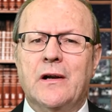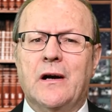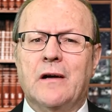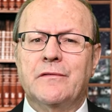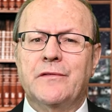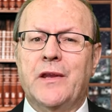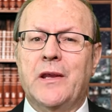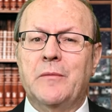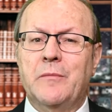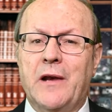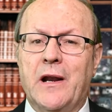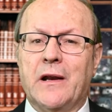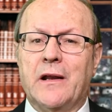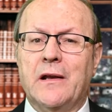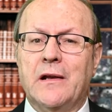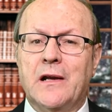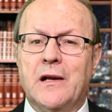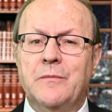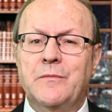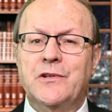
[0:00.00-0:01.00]
of the
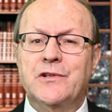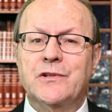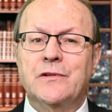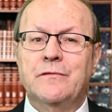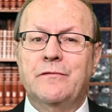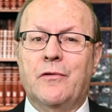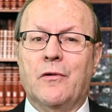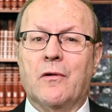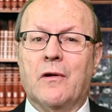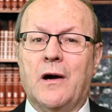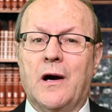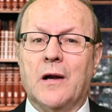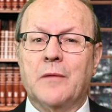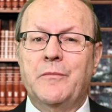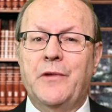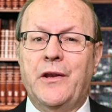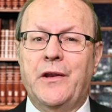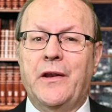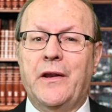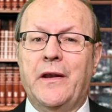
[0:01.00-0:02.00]
American Commission for
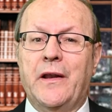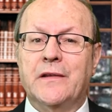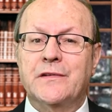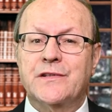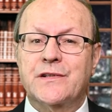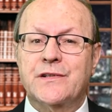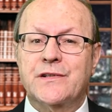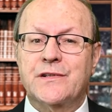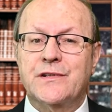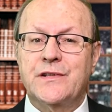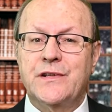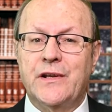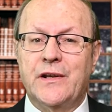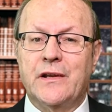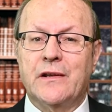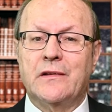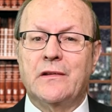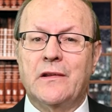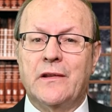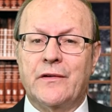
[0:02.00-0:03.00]
Armenian and
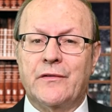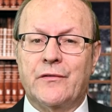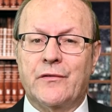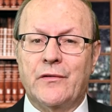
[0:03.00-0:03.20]
Syrian